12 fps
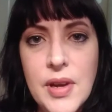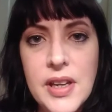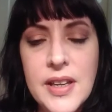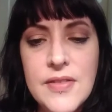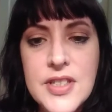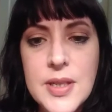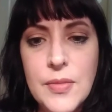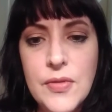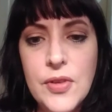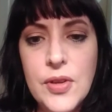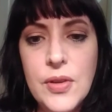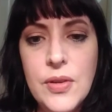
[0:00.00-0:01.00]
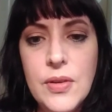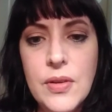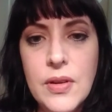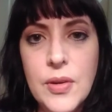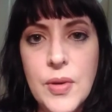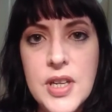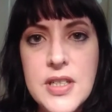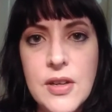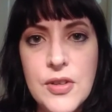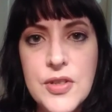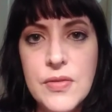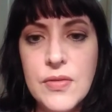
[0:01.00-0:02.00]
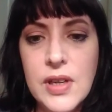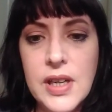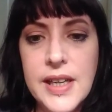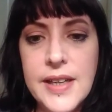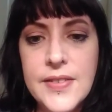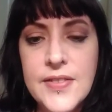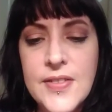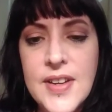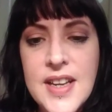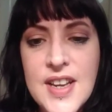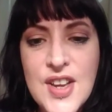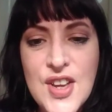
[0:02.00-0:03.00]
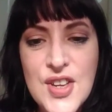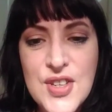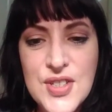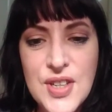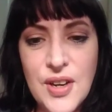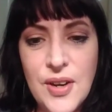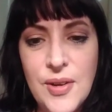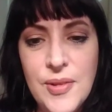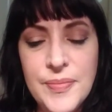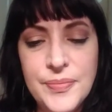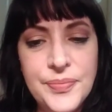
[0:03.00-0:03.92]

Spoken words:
might give some of you quite a lot of relief. So